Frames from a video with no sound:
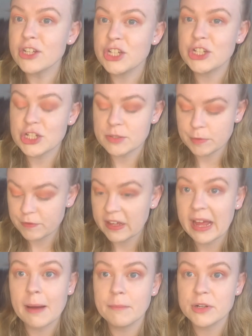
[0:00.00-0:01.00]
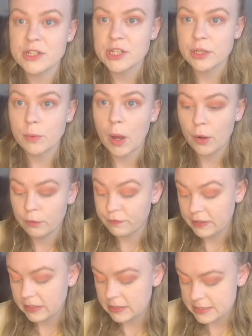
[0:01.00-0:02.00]
just move the camera so
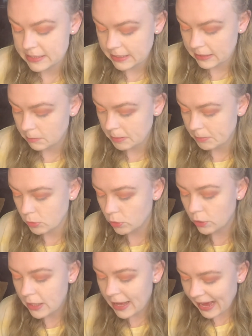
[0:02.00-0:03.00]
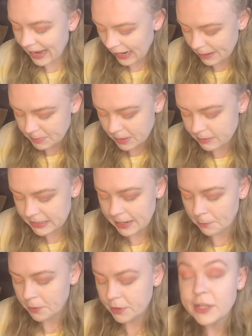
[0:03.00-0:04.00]
hopefully you can see a little bit more. I'm
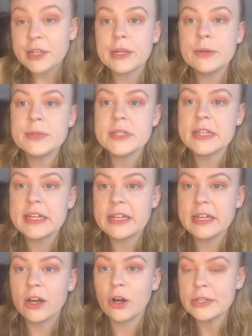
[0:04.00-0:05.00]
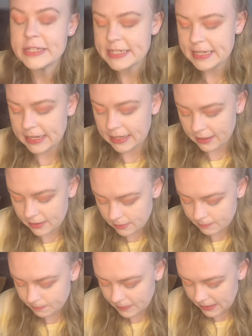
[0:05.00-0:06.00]
now going to use the concealer
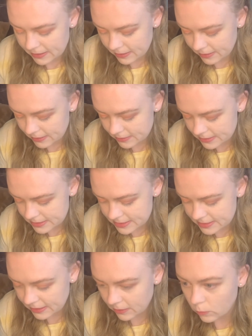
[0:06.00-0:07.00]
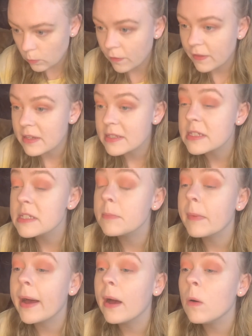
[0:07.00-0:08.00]
and see what this is
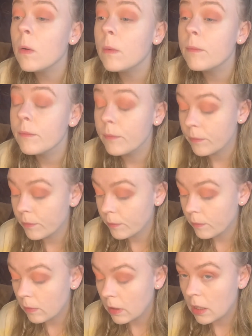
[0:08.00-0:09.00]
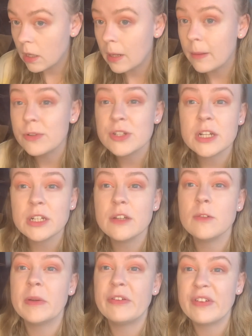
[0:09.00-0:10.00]
about. I'm just going to
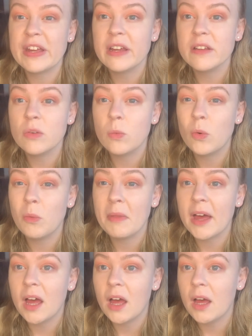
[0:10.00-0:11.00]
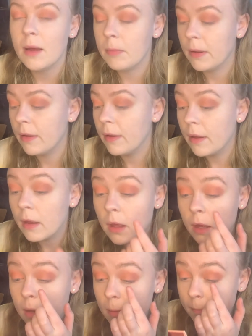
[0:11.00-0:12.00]
use my finger to warm that up.
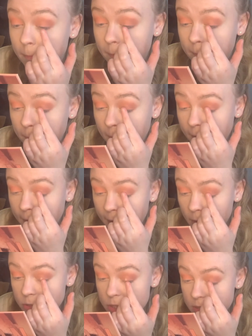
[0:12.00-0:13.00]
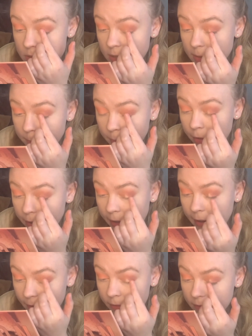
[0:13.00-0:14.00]
But I was just going to put
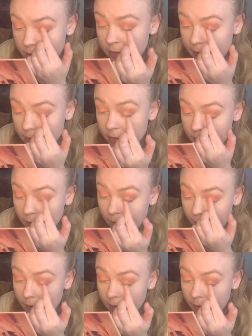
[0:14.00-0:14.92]
it in the centre,